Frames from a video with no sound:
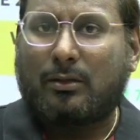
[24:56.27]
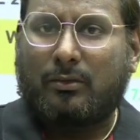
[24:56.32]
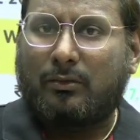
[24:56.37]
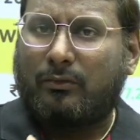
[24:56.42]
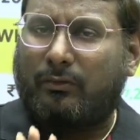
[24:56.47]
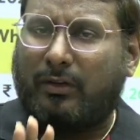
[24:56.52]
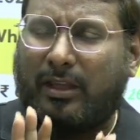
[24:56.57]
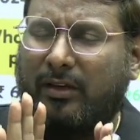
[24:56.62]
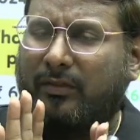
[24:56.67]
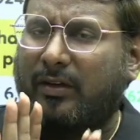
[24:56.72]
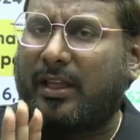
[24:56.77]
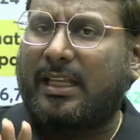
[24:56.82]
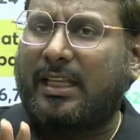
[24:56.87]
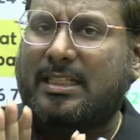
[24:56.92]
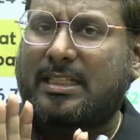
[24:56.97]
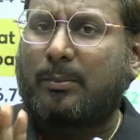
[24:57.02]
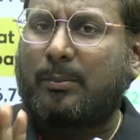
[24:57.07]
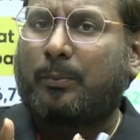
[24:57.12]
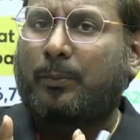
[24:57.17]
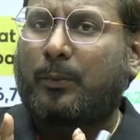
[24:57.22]
very
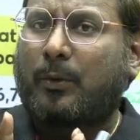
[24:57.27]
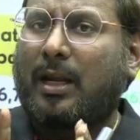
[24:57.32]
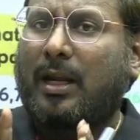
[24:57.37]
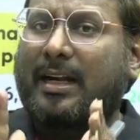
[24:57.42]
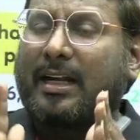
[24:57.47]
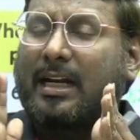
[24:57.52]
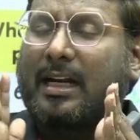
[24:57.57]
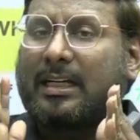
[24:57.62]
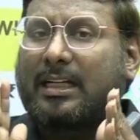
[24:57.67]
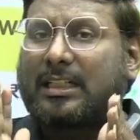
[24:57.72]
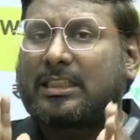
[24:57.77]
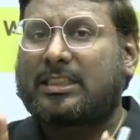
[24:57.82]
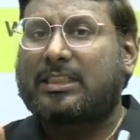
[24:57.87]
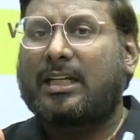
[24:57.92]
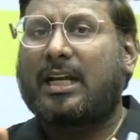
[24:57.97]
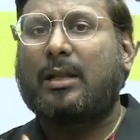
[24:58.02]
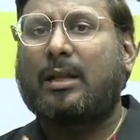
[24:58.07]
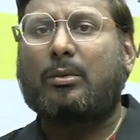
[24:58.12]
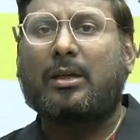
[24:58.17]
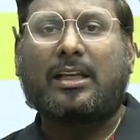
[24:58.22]
simple and
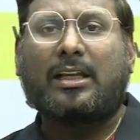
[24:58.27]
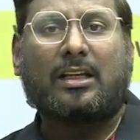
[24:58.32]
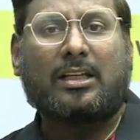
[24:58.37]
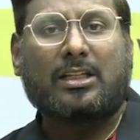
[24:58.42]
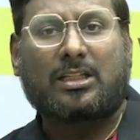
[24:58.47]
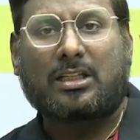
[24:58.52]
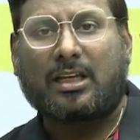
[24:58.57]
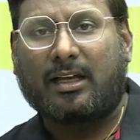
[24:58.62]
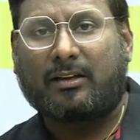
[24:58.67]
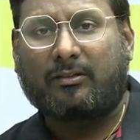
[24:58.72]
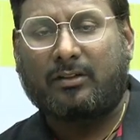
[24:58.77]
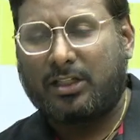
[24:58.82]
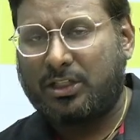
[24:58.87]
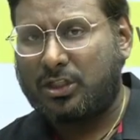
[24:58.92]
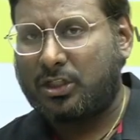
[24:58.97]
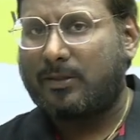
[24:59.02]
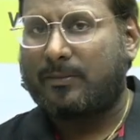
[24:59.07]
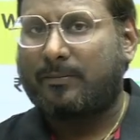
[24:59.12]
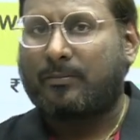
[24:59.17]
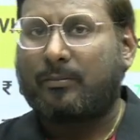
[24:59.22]
understandable English
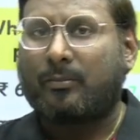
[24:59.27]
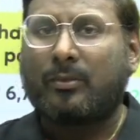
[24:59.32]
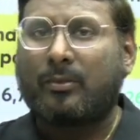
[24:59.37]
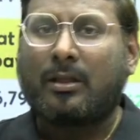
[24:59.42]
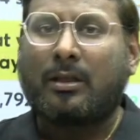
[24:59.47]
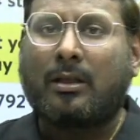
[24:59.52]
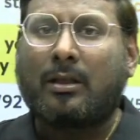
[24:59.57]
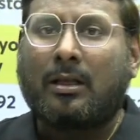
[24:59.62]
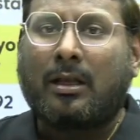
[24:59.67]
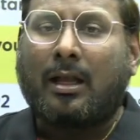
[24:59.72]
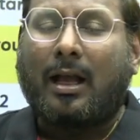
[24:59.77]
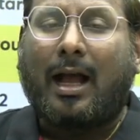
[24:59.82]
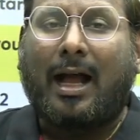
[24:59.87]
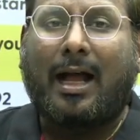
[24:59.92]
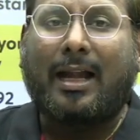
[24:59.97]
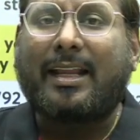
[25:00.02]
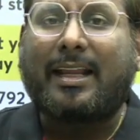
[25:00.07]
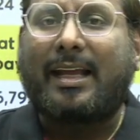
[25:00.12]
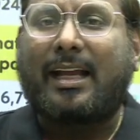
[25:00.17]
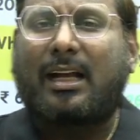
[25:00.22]
language,
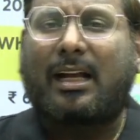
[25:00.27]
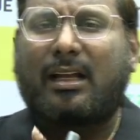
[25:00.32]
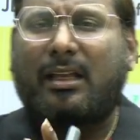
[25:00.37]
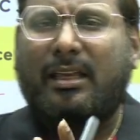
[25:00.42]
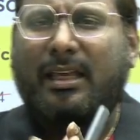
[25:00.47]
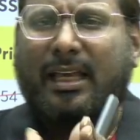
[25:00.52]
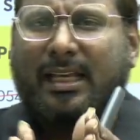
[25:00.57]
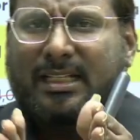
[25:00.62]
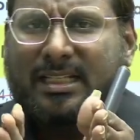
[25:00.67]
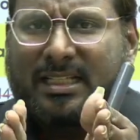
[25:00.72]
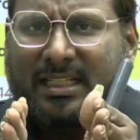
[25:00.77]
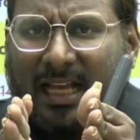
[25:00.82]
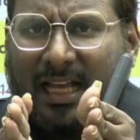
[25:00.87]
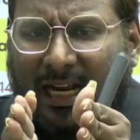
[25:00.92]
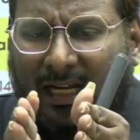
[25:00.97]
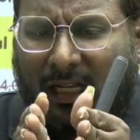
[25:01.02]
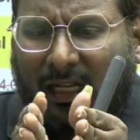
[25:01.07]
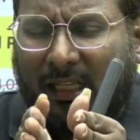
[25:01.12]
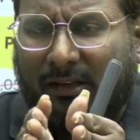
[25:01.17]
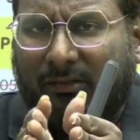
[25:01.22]
and
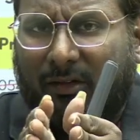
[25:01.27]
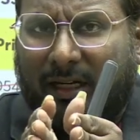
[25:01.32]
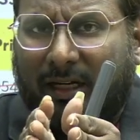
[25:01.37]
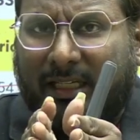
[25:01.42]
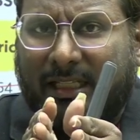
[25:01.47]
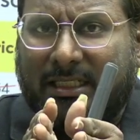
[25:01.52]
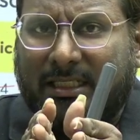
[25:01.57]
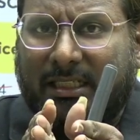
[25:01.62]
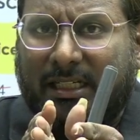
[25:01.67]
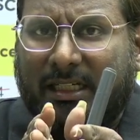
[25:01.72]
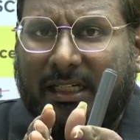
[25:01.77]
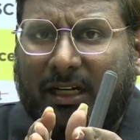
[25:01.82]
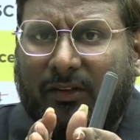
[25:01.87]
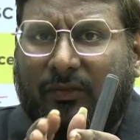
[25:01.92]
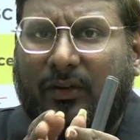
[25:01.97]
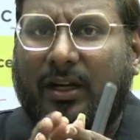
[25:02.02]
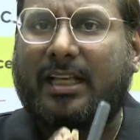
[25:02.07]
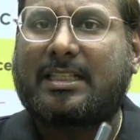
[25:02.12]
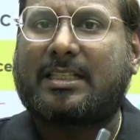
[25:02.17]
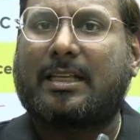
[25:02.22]
exactly what is needed
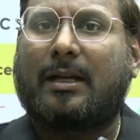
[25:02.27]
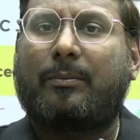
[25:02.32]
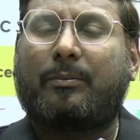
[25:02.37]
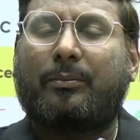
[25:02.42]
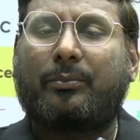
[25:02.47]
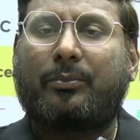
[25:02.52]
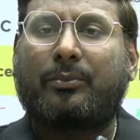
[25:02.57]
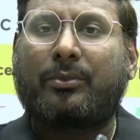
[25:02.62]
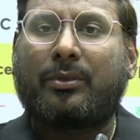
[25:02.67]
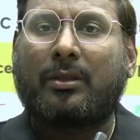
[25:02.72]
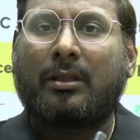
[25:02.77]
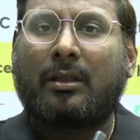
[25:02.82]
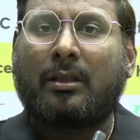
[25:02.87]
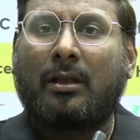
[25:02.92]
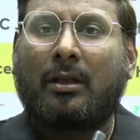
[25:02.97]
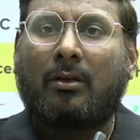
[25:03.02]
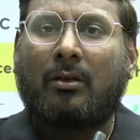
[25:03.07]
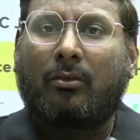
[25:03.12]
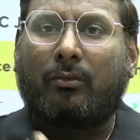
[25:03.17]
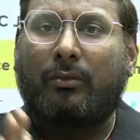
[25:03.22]
for exam.
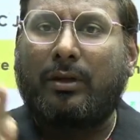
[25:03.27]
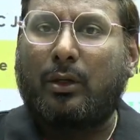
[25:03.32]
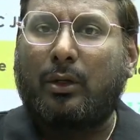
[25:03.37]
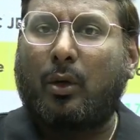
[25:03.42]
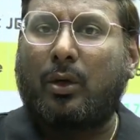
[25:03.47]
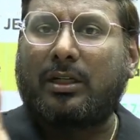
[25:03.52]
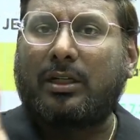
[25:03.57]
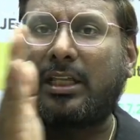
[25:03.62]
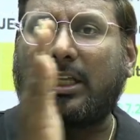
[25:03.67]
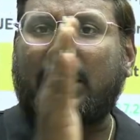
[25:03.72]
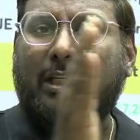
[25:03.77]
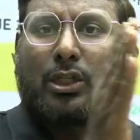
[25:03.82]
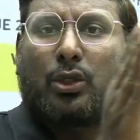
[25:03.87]
We don't teach